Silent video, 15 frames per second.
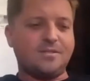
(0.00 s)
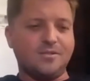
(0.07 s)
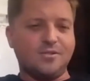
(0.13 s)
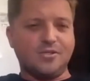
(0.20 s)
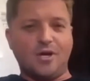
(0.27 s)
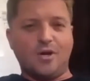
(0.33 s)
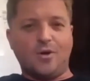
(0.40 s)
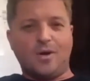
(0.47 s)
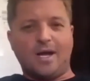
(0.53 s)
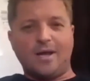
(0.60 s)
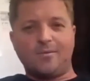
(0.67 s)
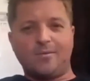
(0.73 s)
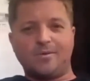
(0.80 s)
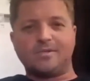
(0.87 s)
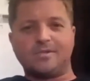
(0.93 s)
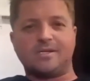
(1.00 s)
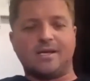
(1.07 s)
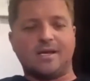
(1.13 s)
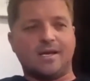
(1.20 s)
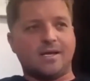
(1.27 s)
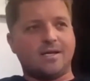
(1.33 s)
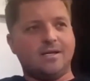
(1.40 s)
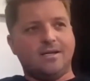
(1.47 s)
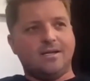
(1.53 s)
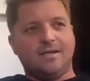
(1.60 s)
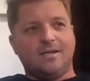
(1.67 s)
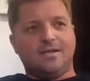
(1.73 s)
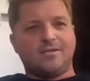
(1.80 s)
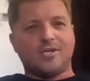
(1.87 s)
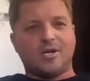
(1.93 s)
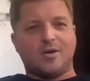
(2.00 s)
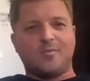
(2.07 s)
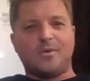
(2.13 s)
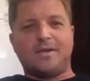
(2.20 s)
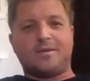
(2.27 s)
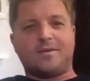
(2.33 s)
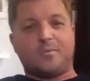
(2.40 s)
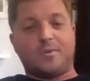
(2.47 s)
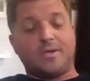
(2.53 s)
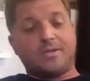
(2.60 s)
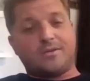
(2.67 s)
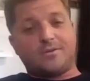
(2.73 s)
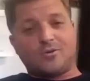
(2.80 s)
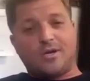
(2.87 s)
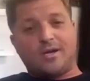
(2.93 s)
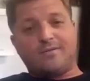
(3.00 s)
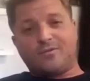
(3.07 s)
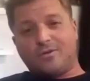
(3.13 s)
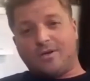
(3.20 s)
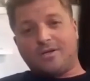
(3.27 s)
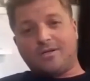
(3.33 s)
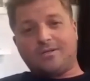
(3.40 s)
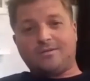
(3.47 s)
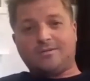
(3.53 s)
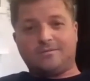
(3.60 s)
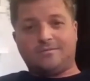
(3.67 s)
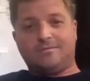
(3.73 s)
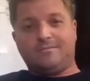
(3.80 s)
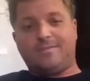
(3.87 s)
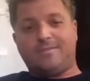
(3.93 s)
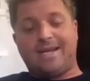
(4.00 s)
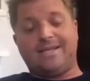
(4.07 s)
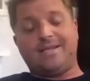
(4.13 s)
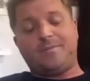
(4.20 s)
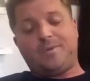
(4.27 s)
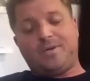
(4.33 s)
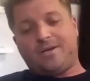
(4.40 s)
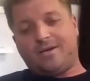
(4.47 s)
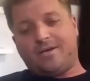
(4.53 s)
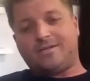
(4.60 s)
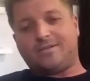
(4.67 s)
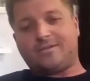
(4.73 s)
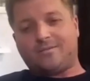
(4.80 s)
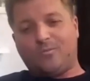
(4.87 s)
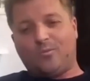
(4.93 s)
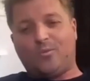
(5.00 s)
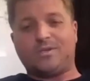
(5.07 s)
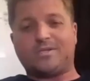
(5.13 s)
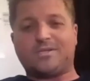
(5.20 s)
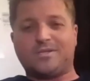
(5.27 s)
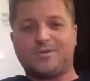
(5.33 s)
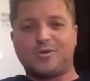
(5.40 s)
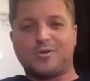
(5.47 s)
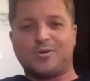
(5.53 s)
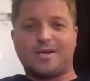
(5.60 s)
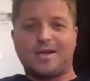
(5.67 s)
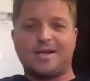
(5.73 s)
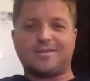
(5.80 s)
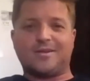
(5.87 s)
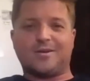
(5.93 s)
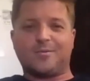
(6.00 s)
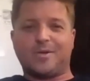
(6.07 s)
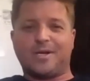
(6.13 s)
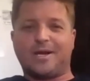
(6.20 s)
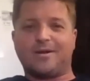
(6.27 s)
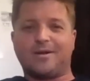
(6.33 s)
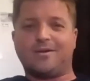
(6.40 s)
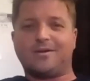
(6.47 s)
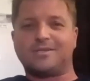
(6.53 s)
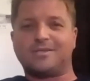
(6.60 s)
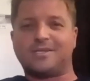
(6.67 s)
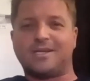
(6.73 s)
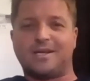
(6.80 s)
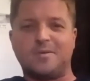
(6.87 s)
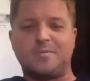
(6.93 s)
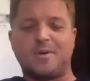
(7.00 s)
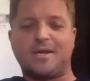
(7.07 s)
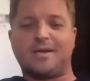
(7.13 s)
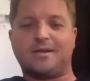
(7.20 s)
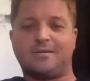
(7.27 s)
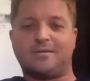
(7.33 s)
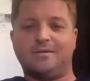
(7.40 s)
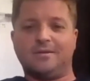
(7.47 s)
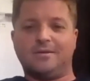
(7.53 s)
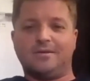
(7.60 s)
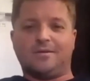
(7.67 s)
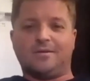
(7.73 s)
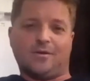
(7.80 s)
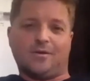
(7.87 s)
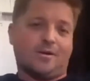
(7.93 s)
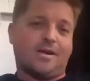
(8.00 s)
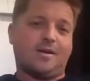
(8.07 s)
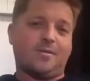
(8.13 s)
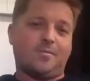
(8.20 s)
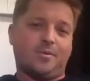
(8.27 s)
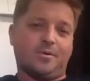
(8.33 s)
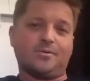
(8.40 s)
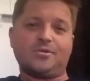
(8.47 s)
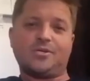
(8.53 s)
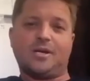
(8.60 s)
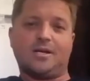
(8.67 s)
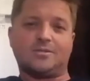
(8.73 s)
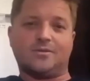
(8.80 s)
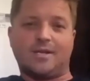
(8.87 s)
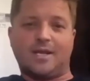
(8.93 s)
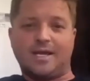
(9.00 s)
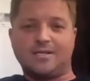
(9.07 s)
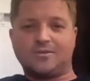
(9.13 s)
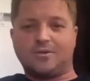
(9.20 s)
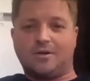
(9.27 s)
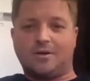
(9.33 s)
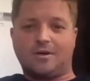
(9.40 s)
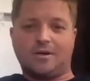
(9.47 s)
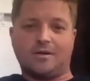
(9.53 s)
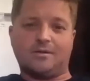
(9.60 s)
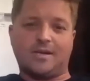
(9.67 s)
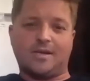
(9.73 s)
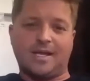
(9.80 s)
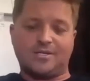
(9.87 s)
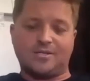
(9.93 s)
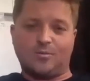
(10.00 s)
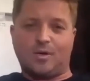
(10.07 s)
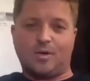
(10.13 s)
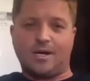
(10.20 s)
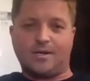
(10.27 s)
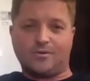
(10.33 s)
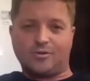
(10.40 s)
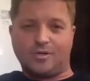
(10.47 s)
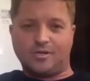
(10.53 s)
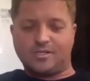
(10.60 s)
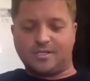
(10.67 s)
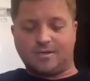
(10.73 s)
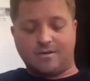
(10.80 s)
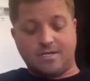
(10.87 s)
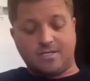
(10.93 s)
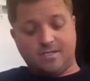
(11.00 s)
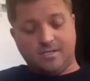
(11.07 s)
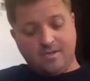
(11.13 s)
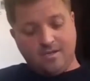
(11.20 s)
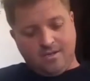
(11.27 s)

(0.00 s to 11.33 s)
So I was chomping at the bit to drive truck, mainly because once the truck got there and we got it all set up, I could learn how to build the shocks on the NASCAR and Nationwide and Truck Series.